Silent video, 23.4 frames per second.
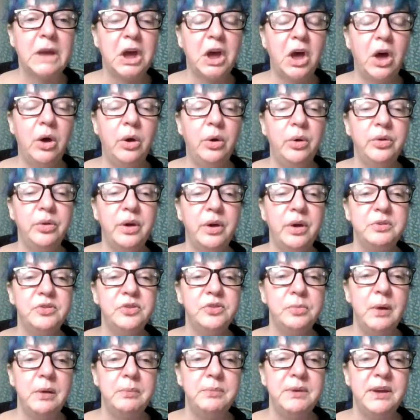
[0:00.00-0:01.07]
Oh, that was
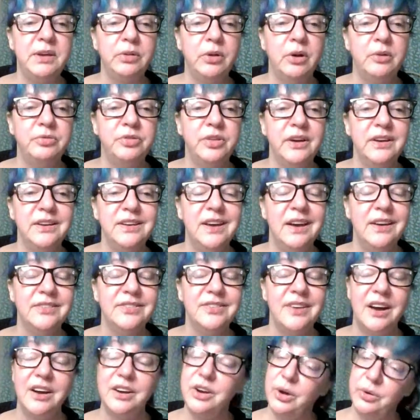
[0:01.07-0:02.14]
to my meatloaf thing. Yes,
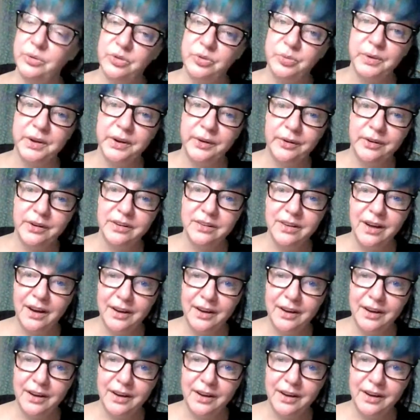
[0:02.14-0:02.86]
I know, sweetheart.